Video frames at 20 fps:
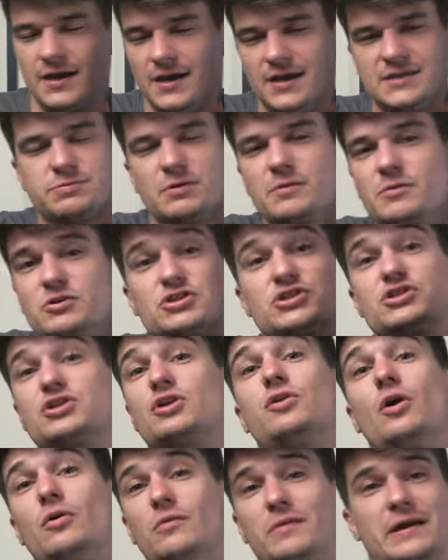It's pretty much just
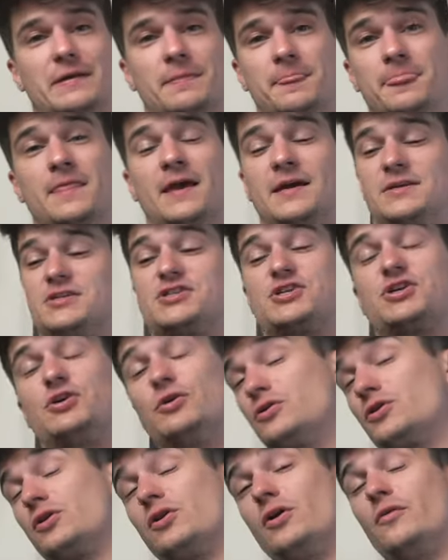clothing. Just
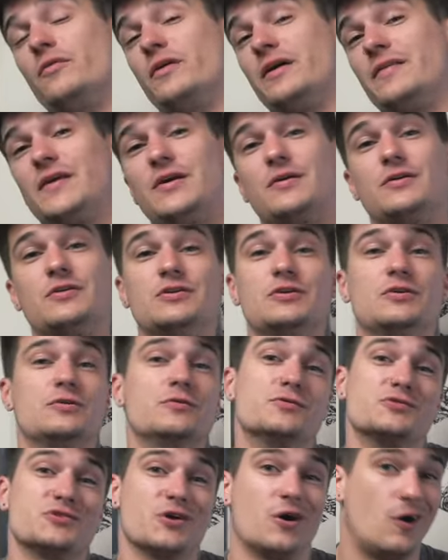good clothing that you can
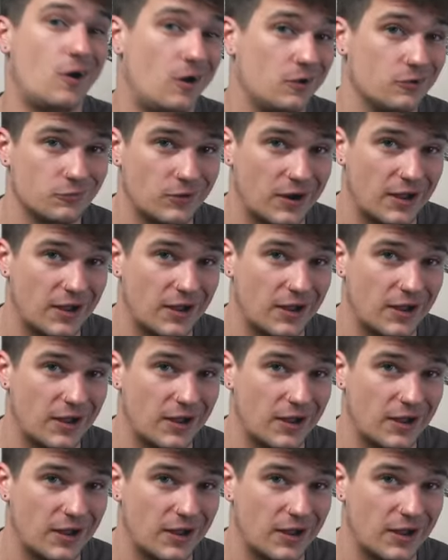use all